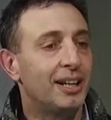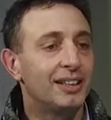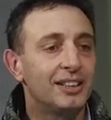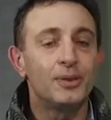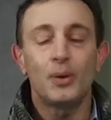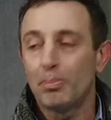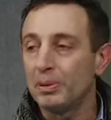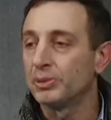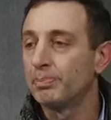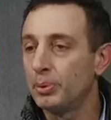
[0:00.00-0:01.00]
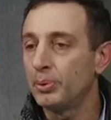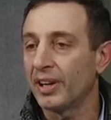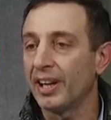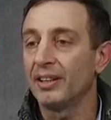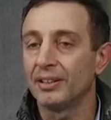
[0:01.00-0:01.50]
Europe is poor
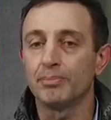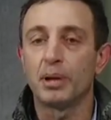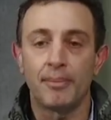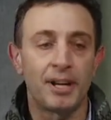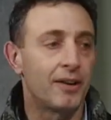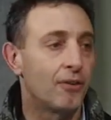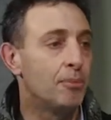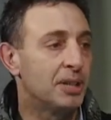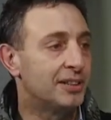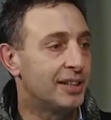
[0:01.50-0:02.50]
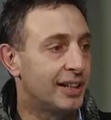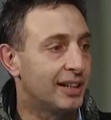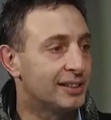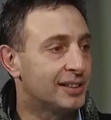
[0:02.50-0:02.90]
in primary raw materials,